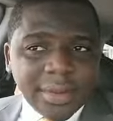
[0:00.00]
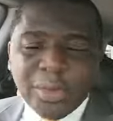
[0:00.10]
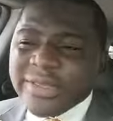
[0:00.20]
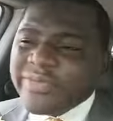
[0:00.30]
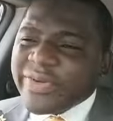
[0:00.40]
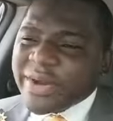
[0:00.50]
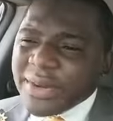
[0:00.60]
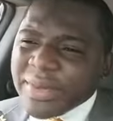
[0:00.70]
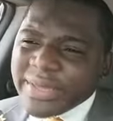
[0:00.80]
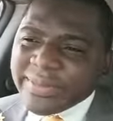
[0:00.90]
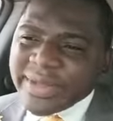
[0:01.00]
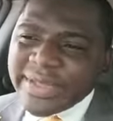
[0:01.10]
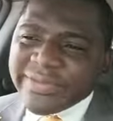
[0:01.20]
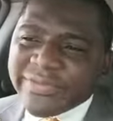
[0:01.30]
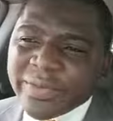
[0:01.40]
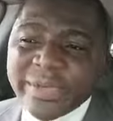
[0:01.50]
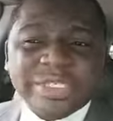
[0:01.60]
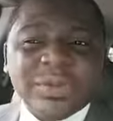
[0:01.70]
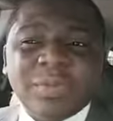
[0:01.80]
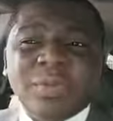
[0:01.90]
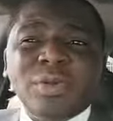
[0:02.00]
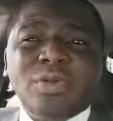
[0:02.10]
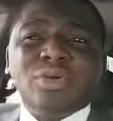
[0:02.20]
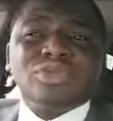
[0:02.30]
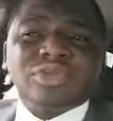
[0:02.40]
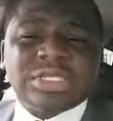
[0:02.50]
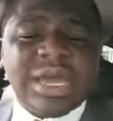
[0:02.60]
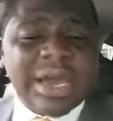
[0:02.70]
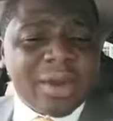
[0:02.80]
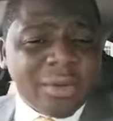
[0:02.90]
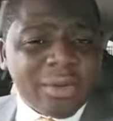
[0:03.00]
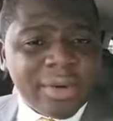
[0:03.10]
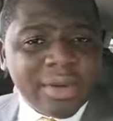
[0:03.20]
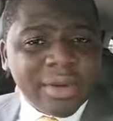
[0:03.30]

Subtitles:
With very minimal information, people go to town